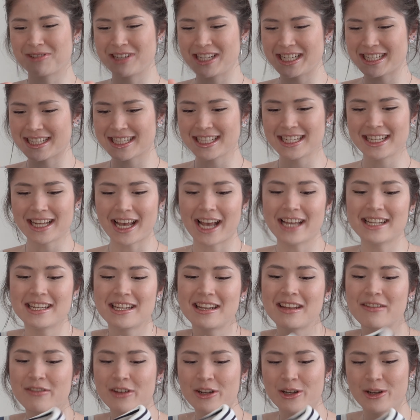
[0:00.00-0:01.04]
reason, I
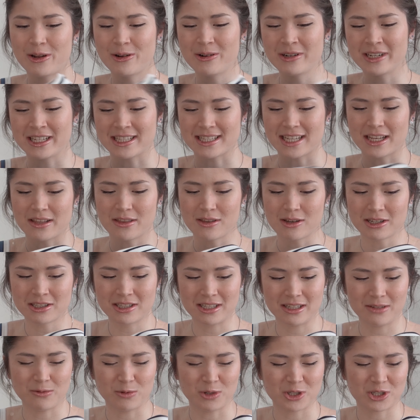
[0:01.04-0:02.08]
didn't even notice. I
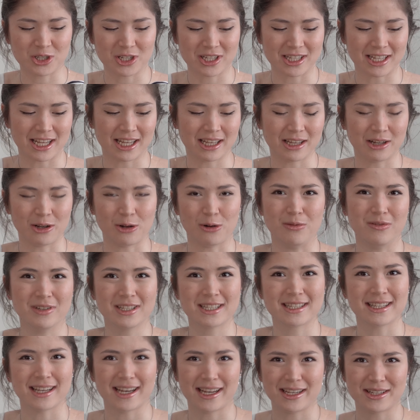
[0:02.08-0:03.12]
thought it was just like an
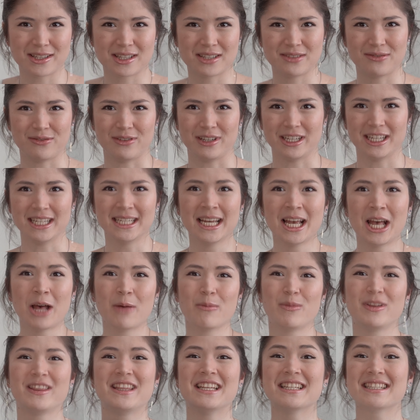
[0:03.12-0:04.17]
oversized fit,
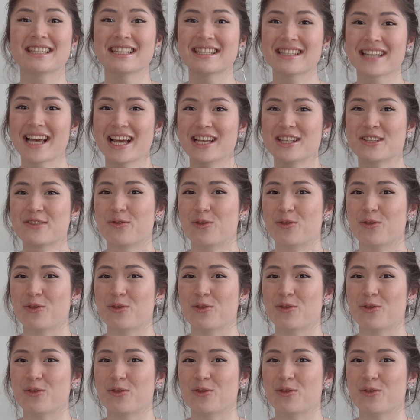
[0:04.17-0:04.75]
but this is size